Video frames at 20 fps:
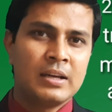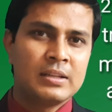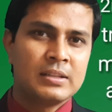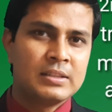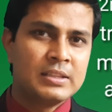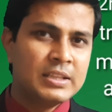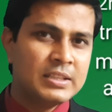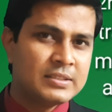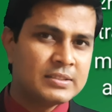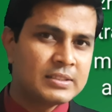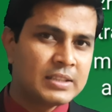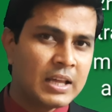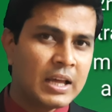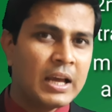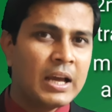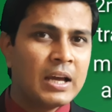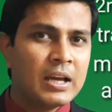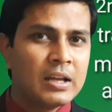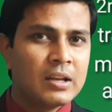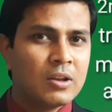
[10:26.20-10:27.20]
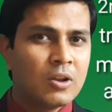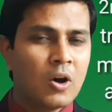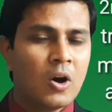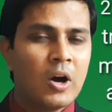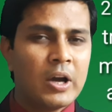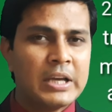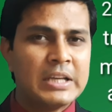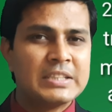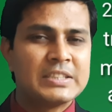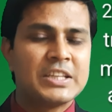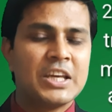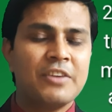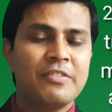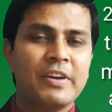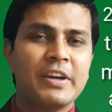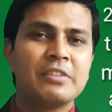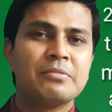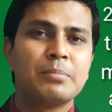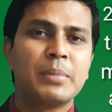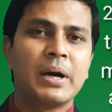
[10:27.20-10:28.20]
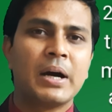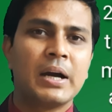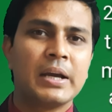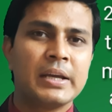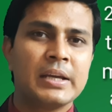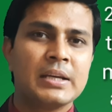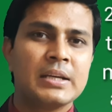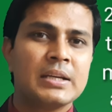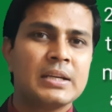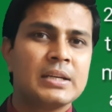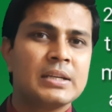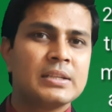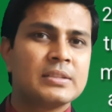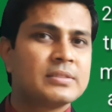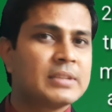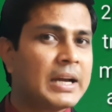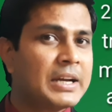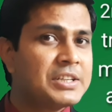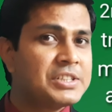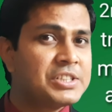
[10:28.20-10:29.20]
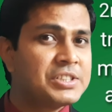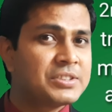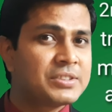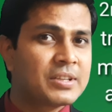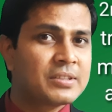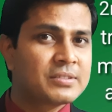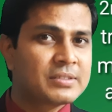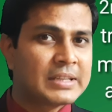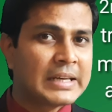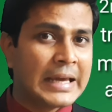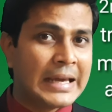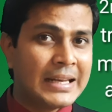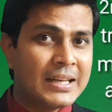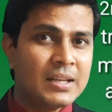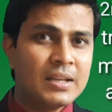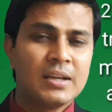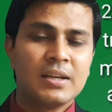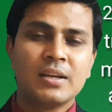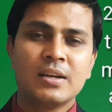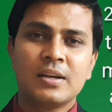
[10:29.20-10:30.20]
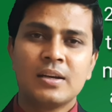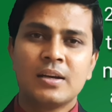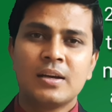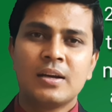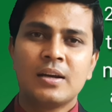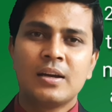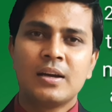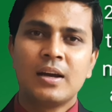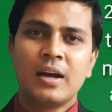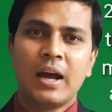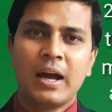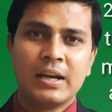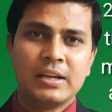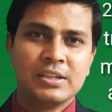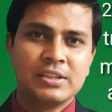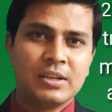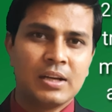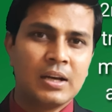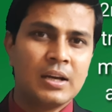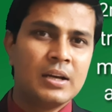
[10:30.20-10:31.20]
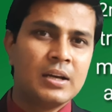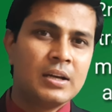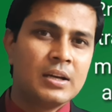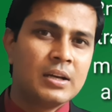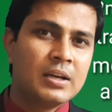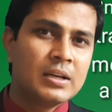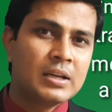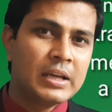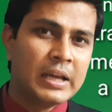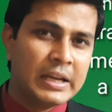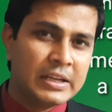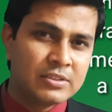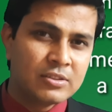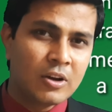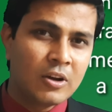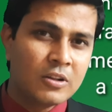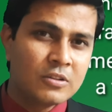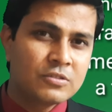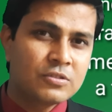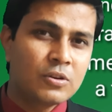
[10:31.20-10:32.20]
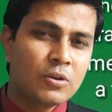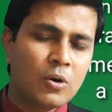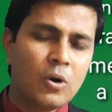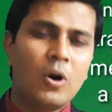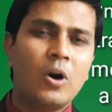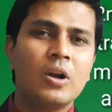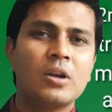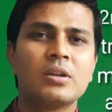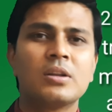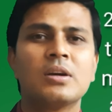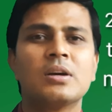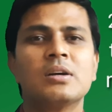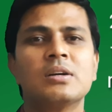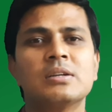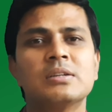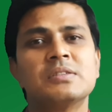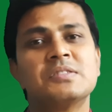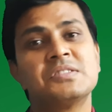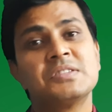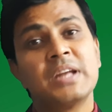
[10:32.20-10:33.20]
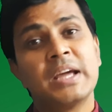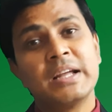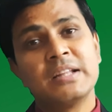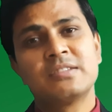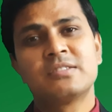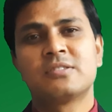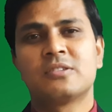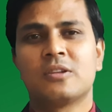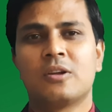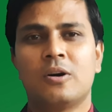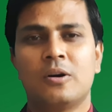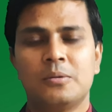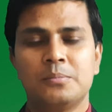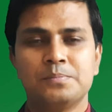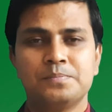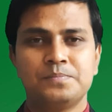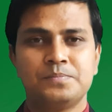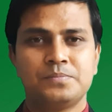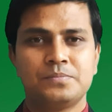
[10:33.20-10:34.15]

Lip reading: This law is given by scientist Snell and it's also called Snell's law.